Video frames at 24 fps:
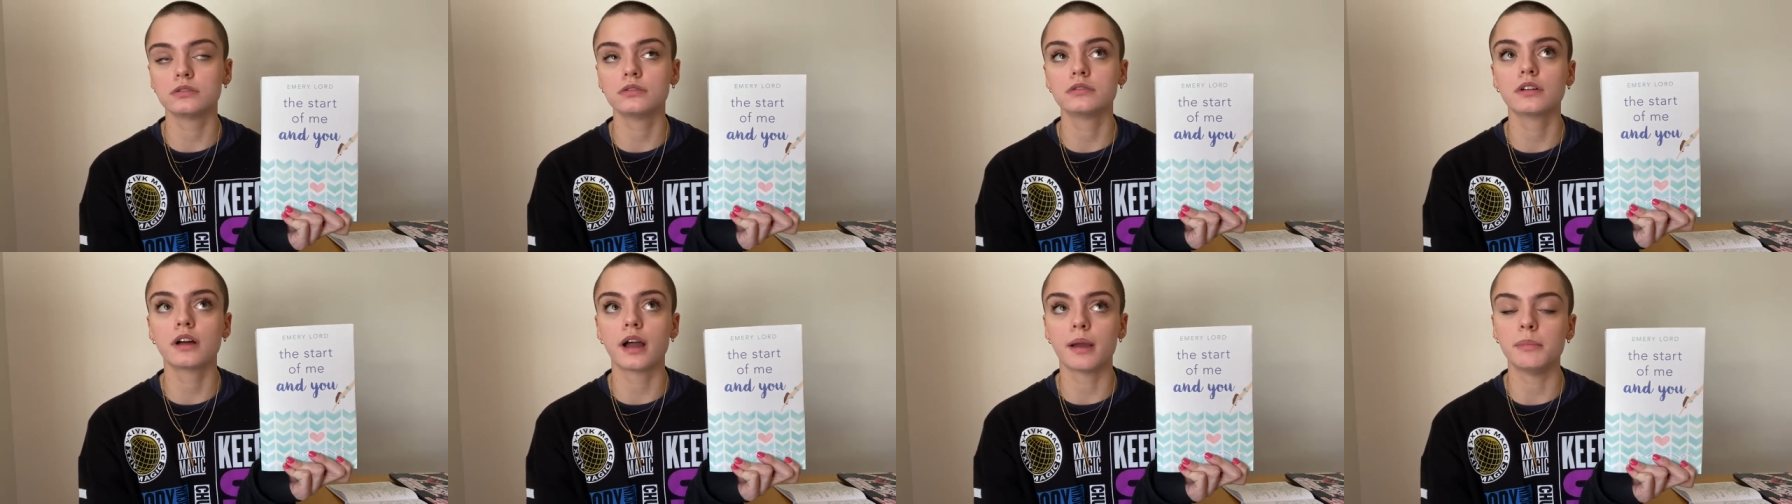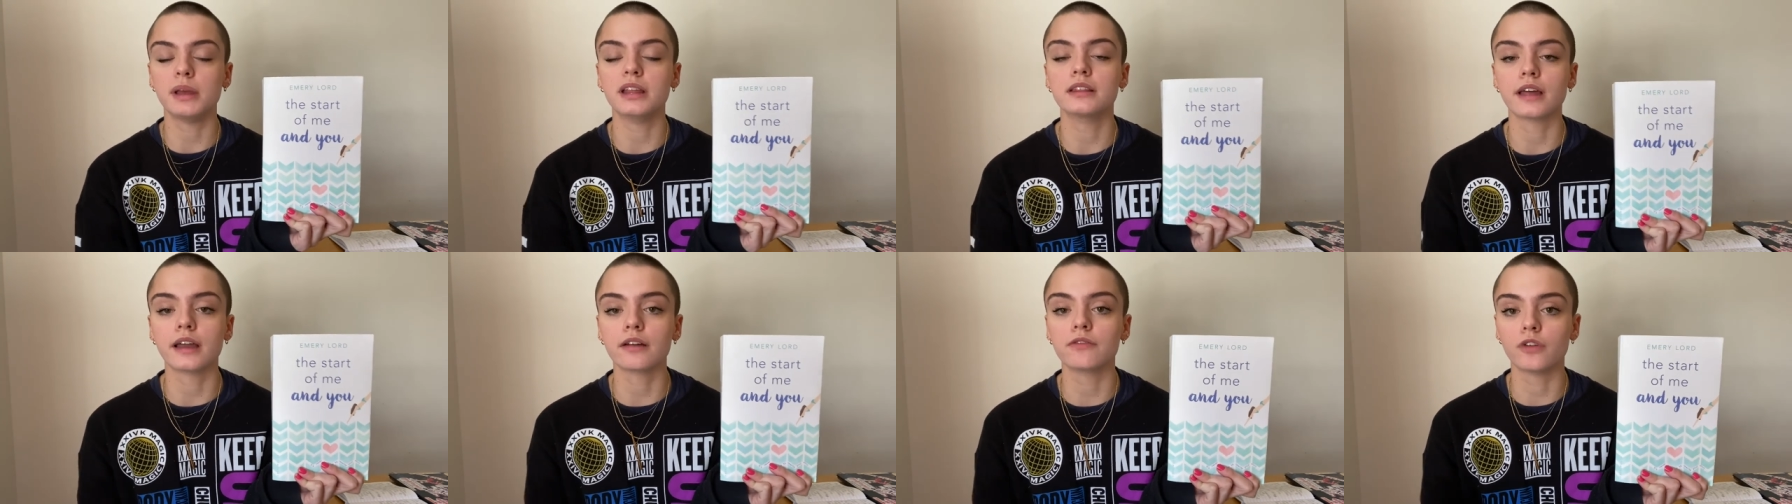I
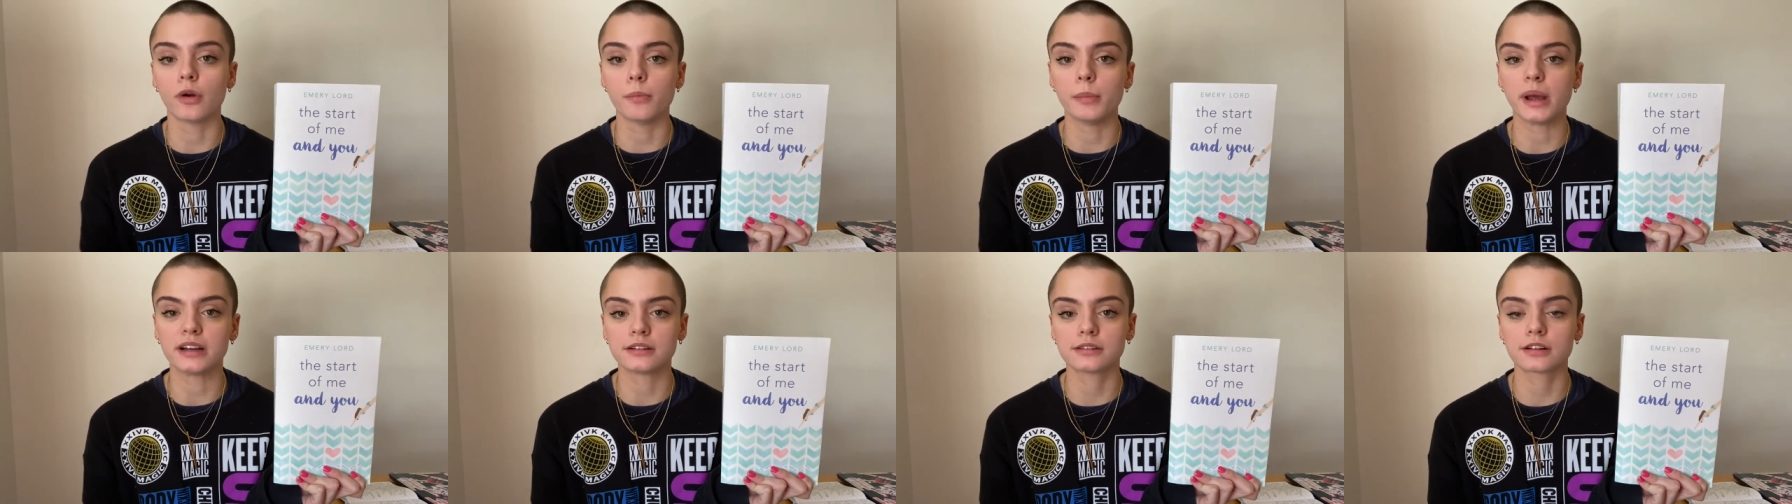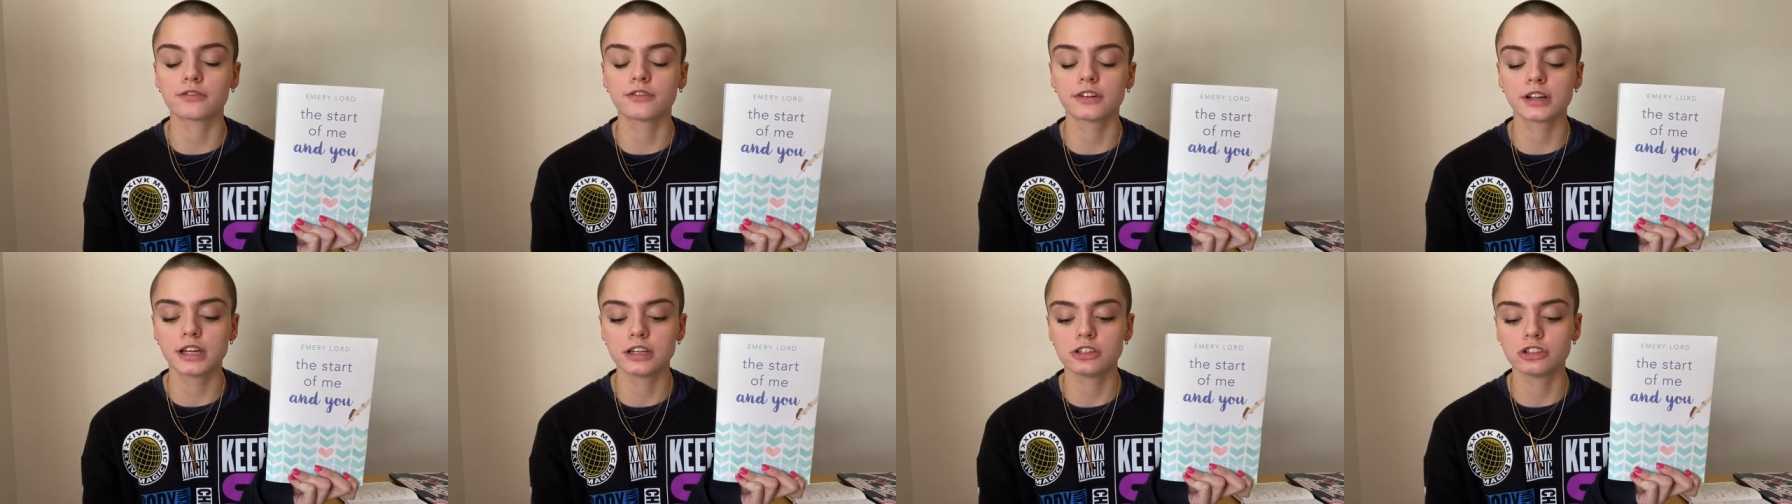mean like romantic
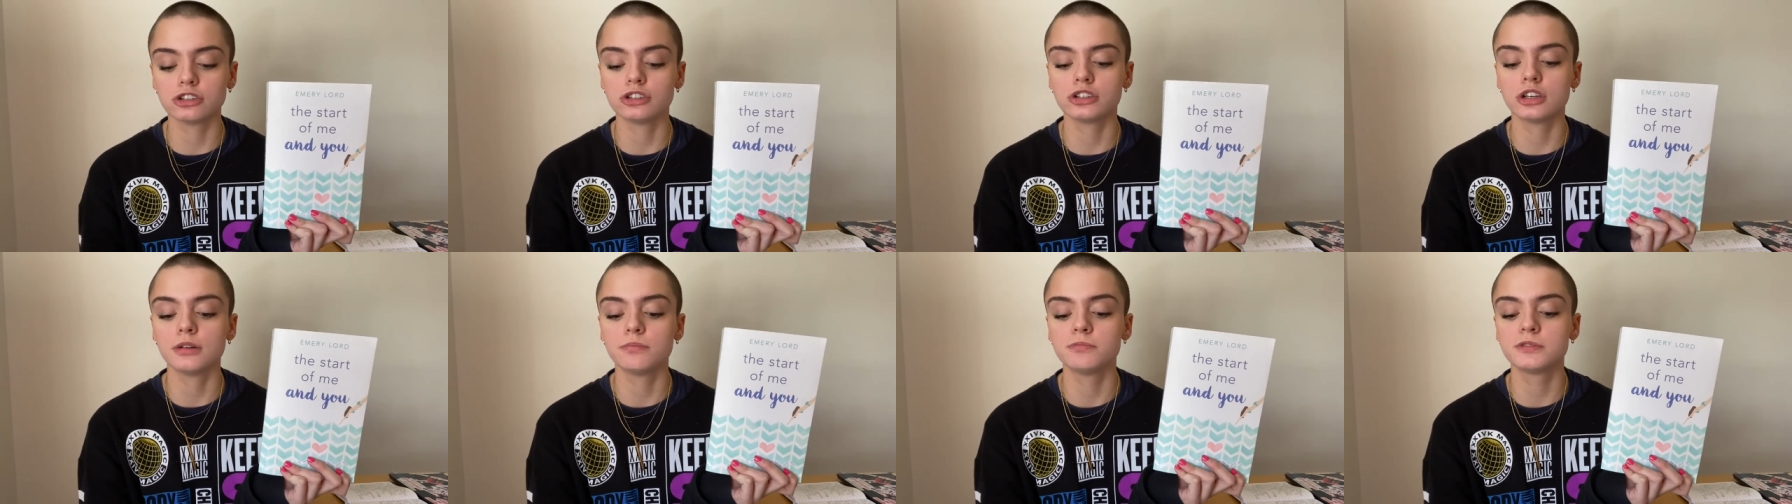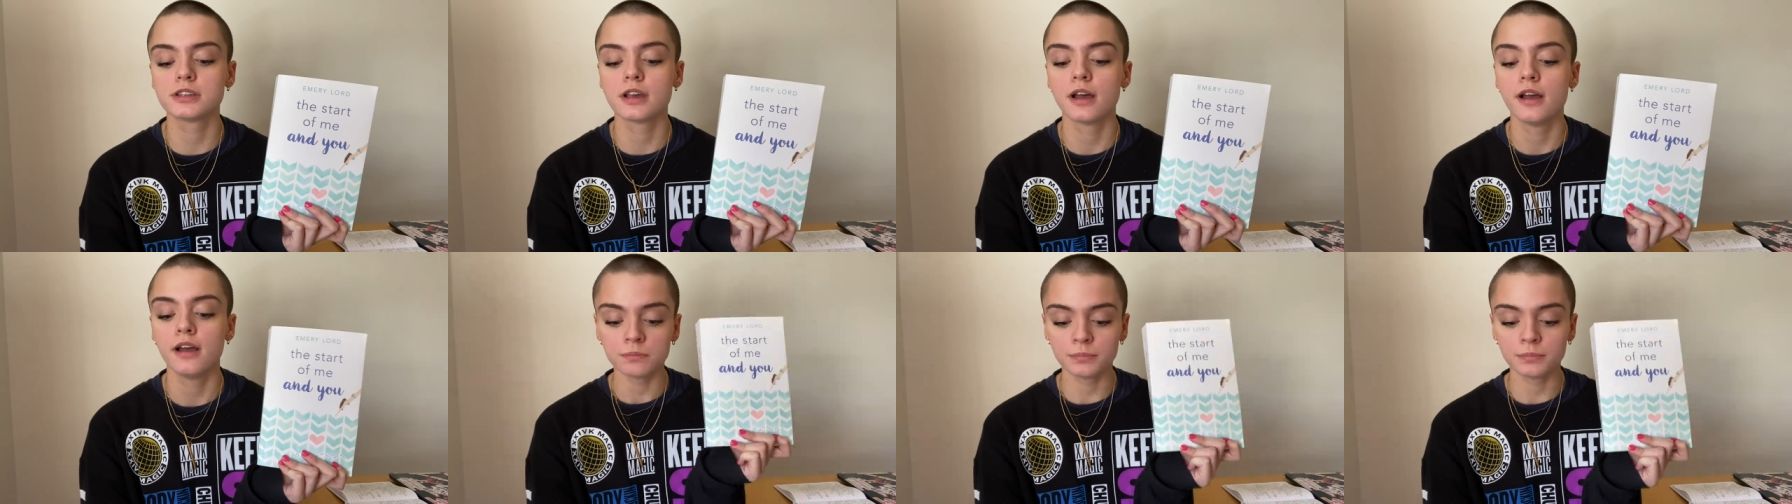relationships,